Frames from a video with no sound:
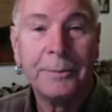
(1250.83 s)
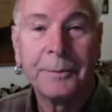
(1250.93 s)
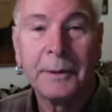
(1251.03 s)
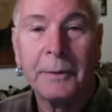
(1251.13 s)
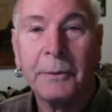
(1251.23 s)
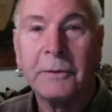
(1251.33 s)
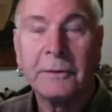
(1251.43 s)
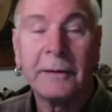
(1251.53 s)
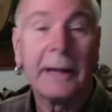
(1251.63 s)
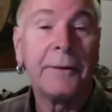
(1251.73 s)
which
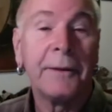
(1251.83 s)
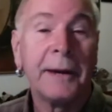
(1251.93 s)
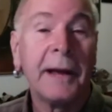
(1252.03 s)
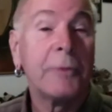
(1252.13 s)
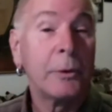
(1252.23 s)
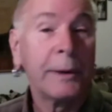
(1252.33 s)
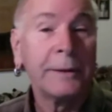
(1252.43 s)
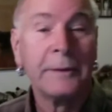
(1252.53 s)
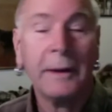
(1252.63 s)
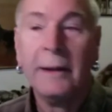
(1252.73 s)
is out on the Navajo Res.